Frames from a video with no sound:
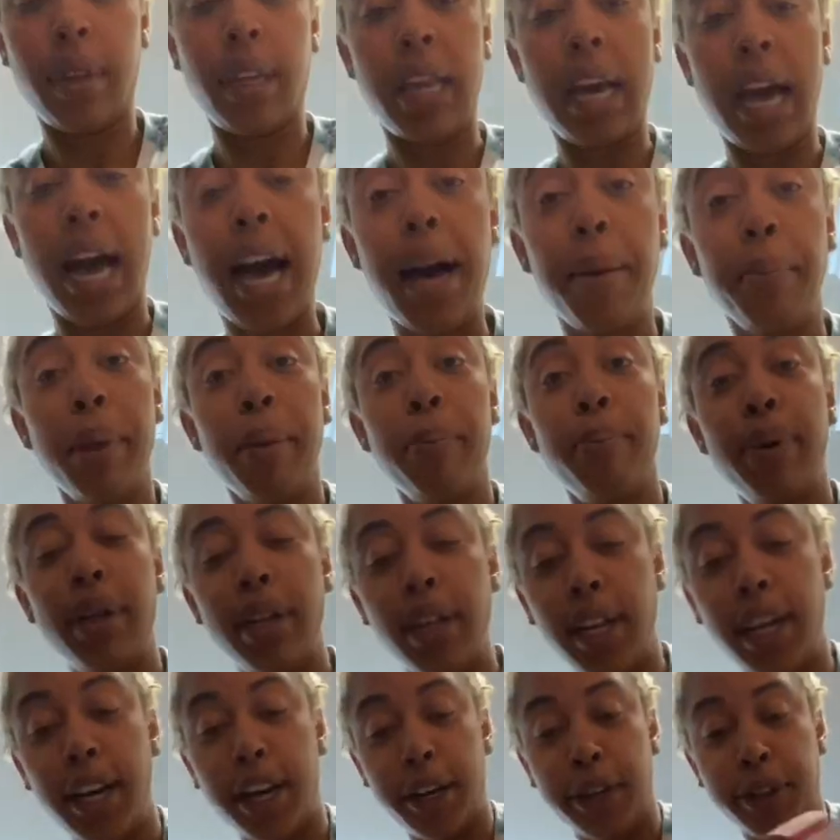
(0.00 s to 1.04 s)
Comment
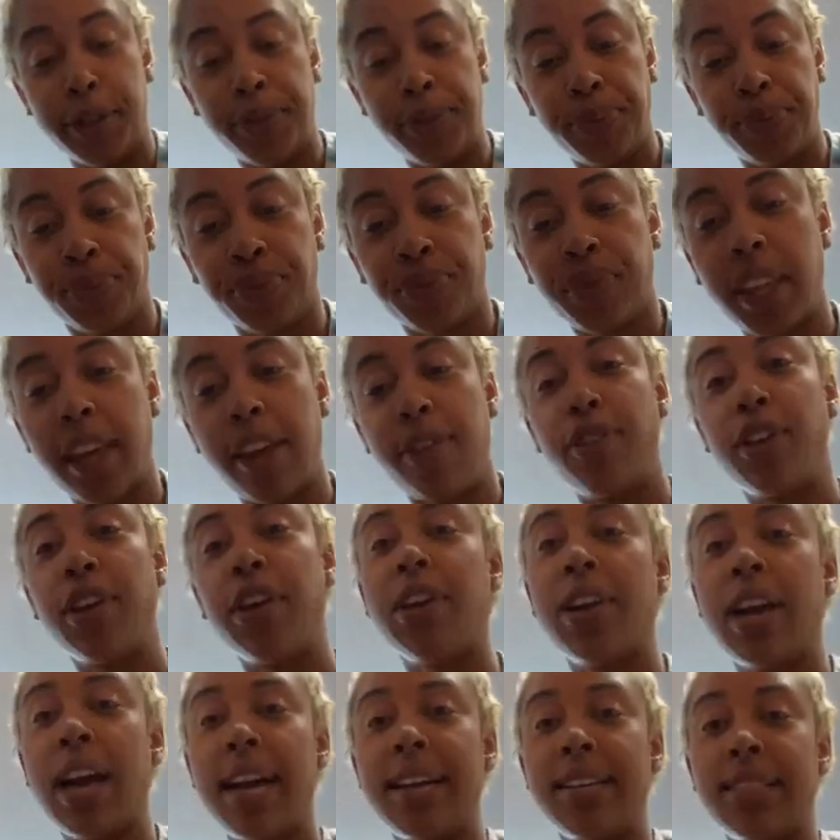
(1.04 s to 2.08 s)
below if you
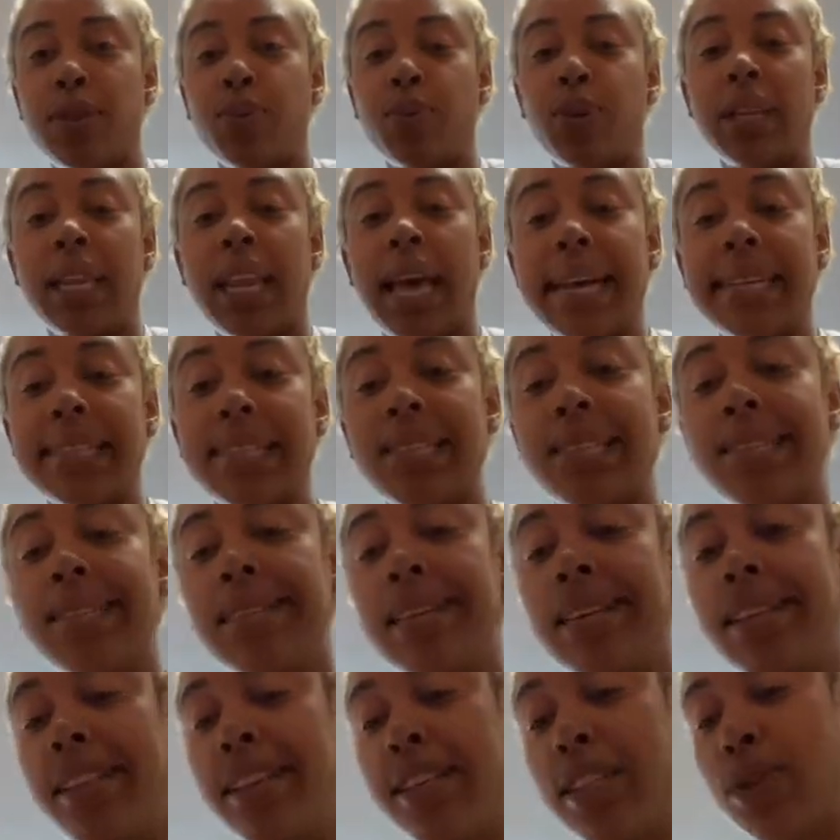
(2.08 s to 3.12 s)
guys would like to see
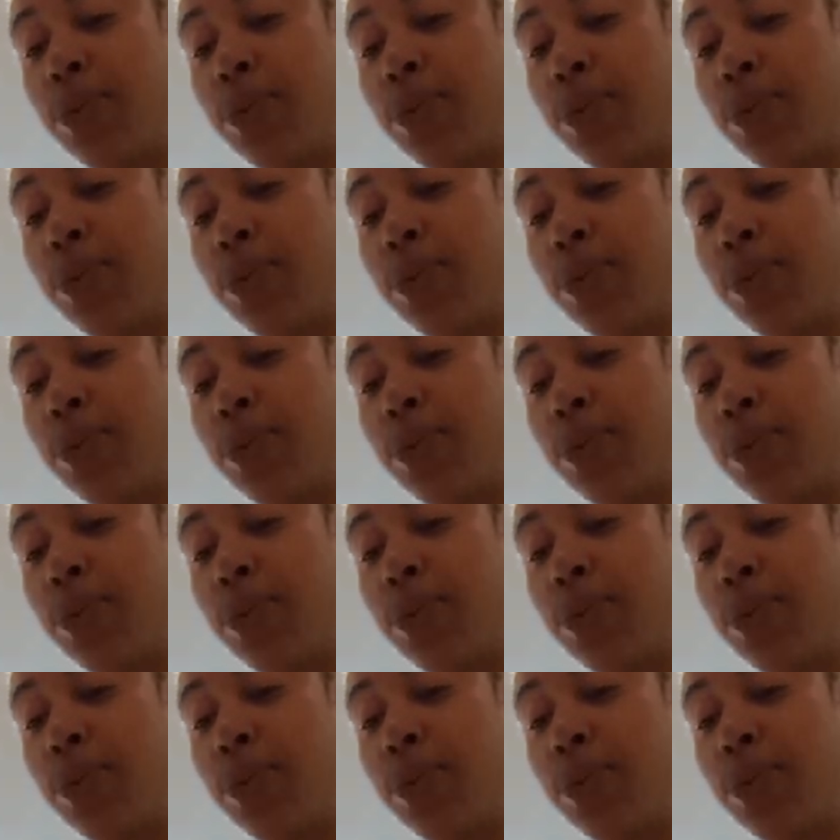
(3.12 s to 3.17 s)
this